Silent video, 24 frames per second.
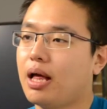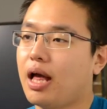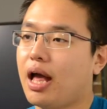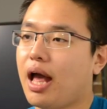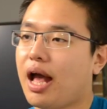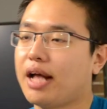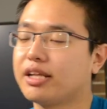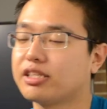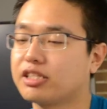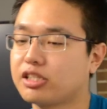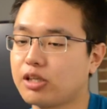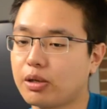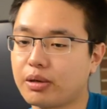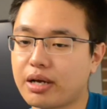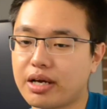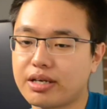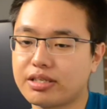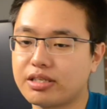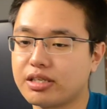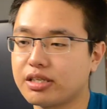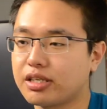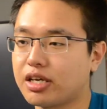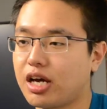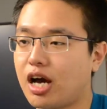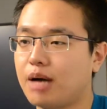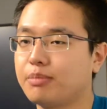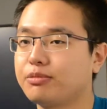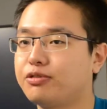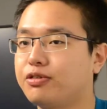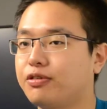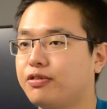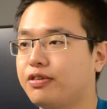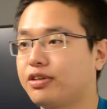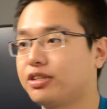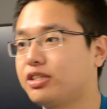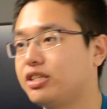and so does it come
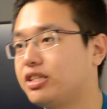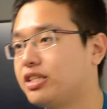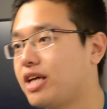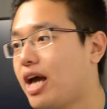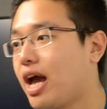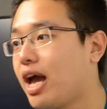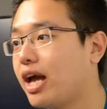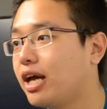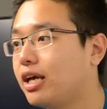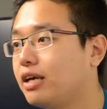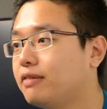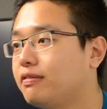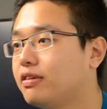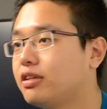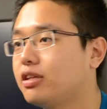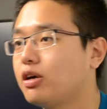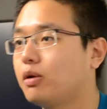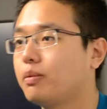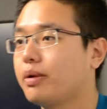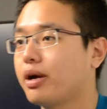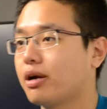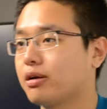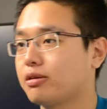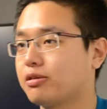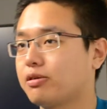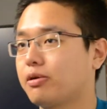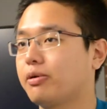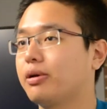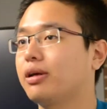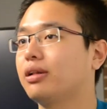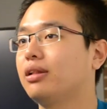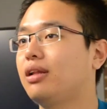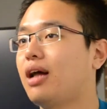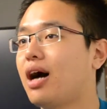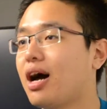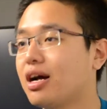to her today. Even though we're
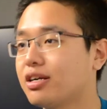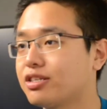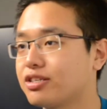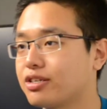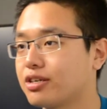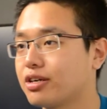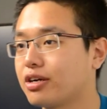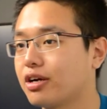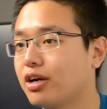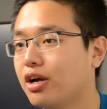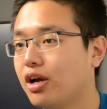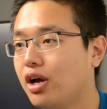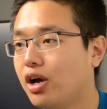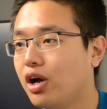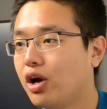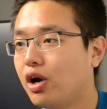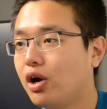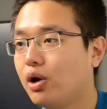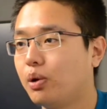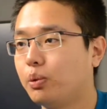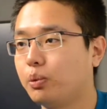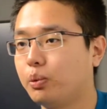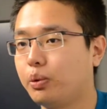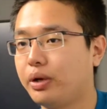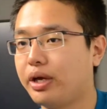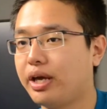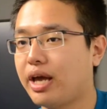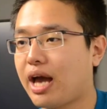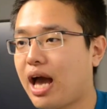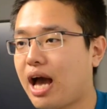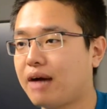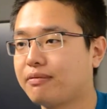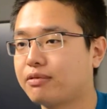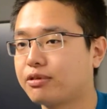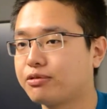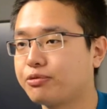growing larger, we
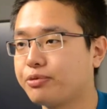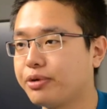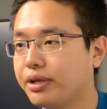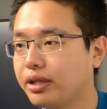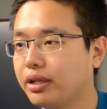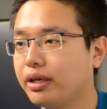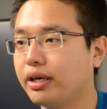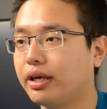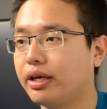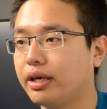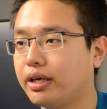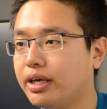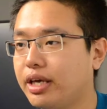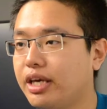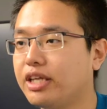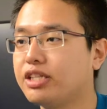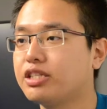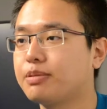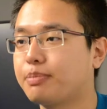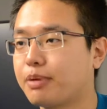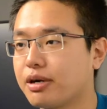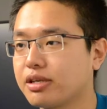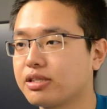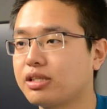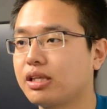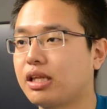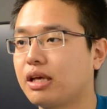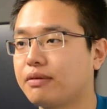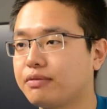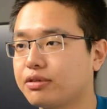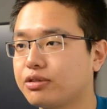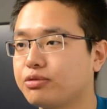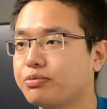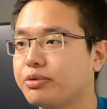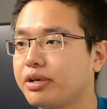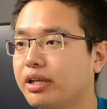have a really each person
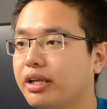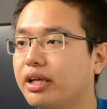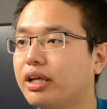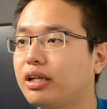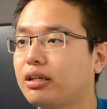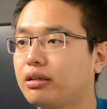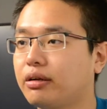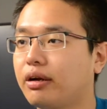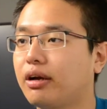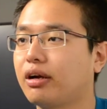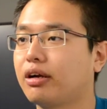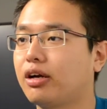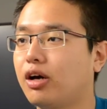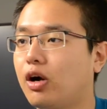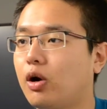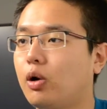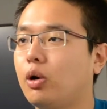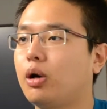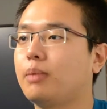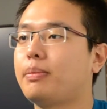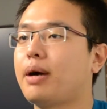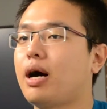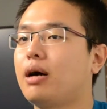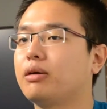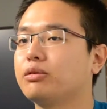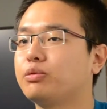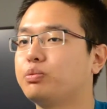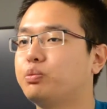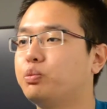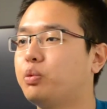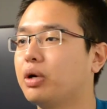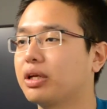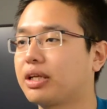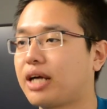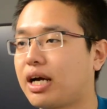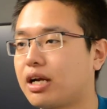has a really clear goal about
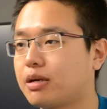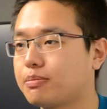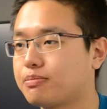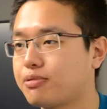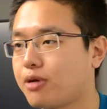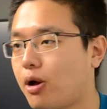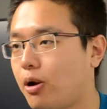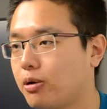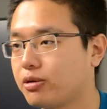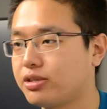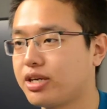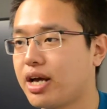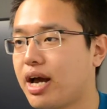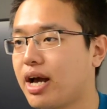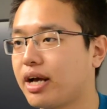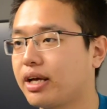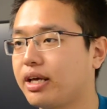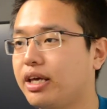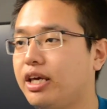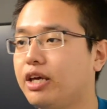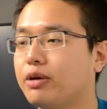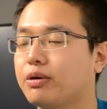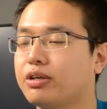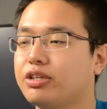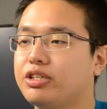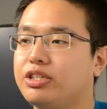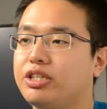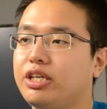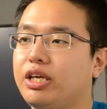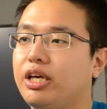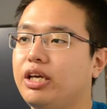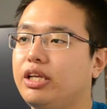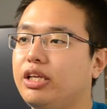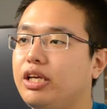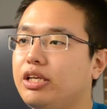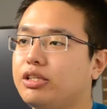what kind of project he or
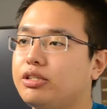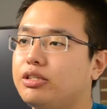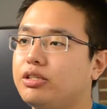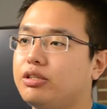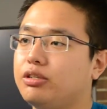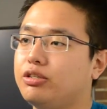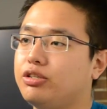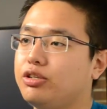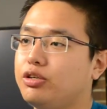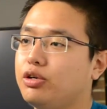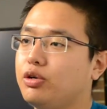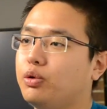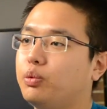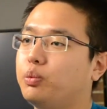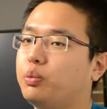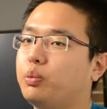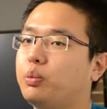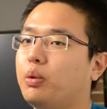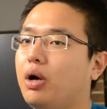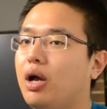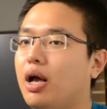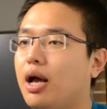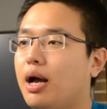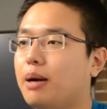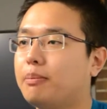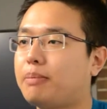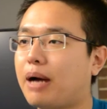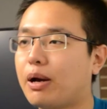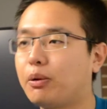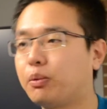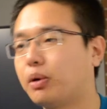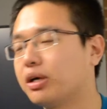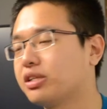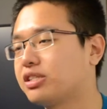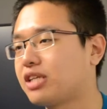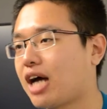she needs to do, by
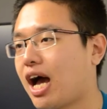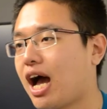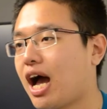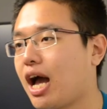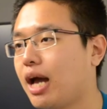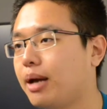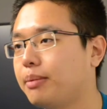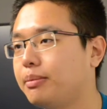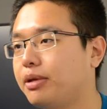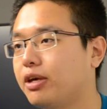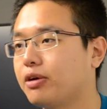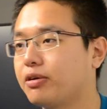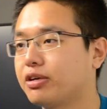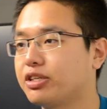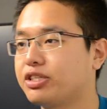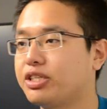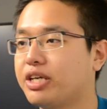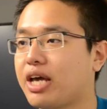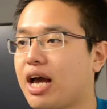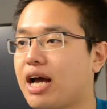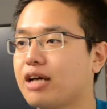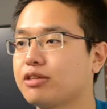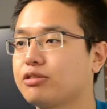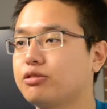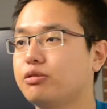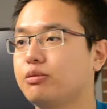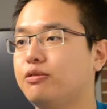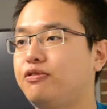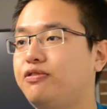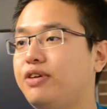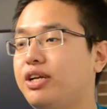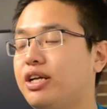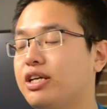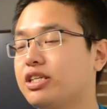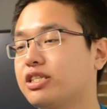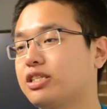what time he or she has to
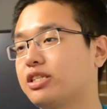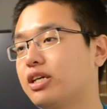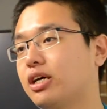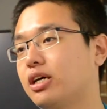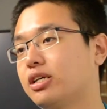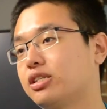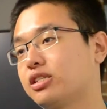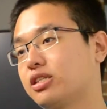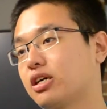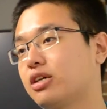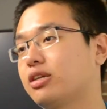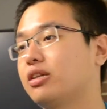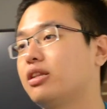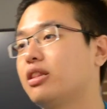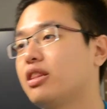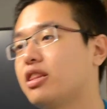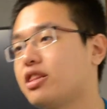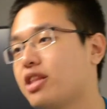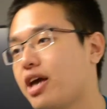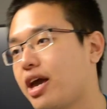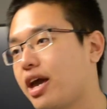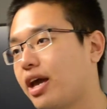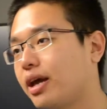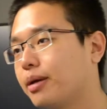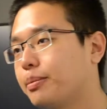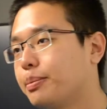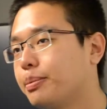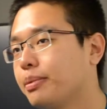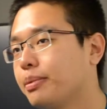finish a certain thing,